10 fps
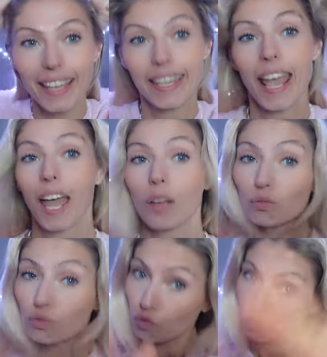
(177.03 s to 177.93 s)
yeah,
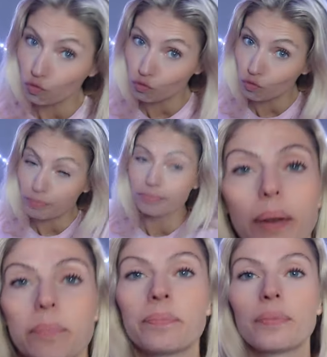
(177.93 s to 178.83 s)

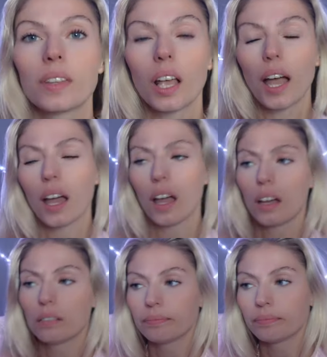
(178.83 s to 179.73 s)
yeah.
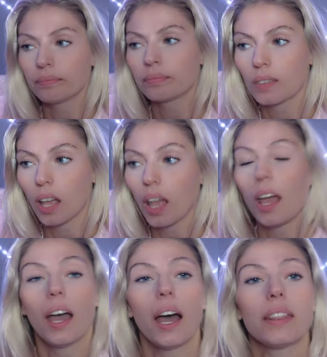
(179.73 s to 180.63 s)
Uh,
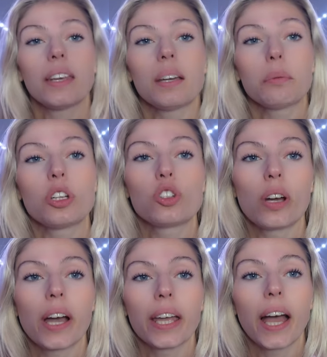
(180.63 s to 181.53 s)
I think I'm gonna
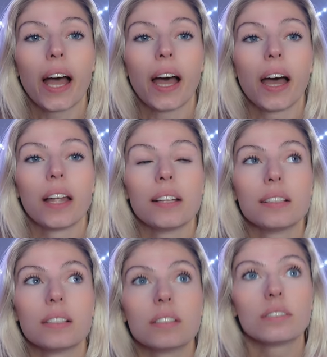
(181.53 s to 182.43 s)
try
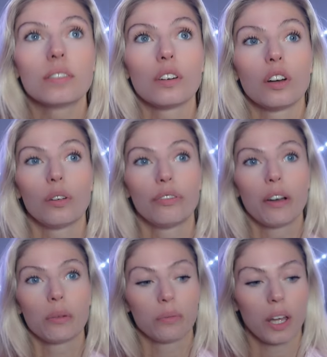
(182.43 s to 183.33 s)
and
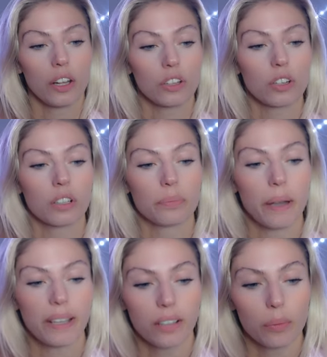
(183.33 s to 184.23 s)
film another
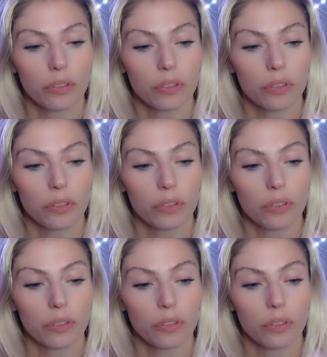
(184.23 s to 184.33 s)
mic'd up